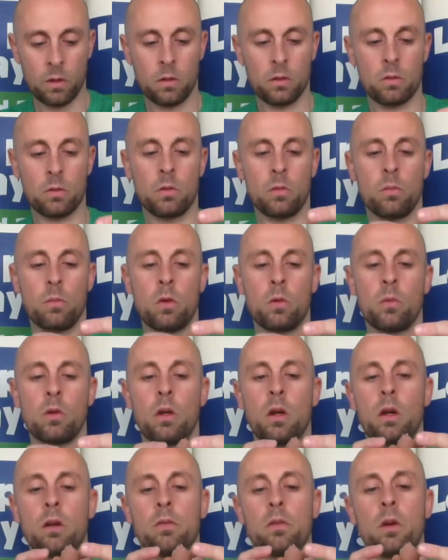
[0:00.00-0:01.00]
So at the
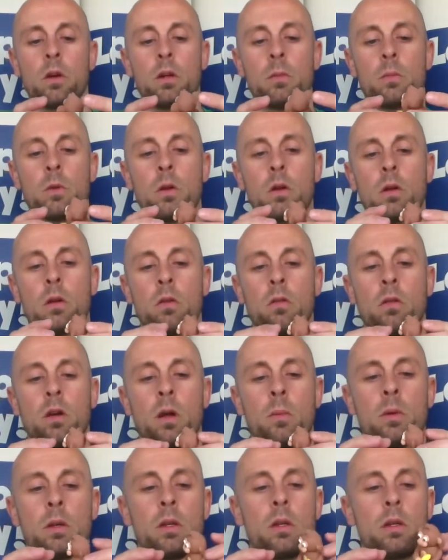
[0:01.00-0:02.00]
moment I've got him
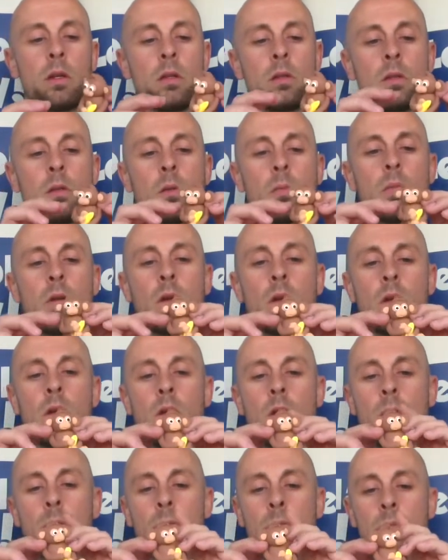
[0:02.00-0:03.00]
grabbing his
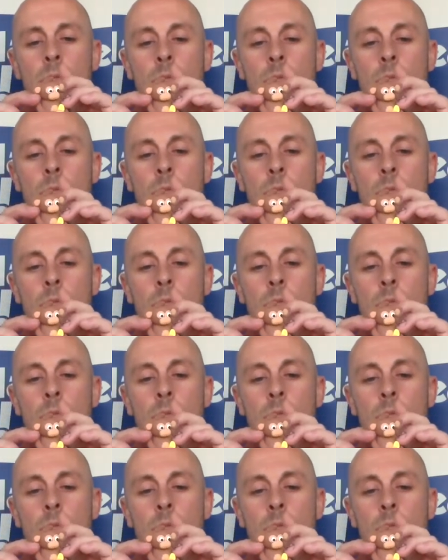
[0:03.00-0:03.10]
banana.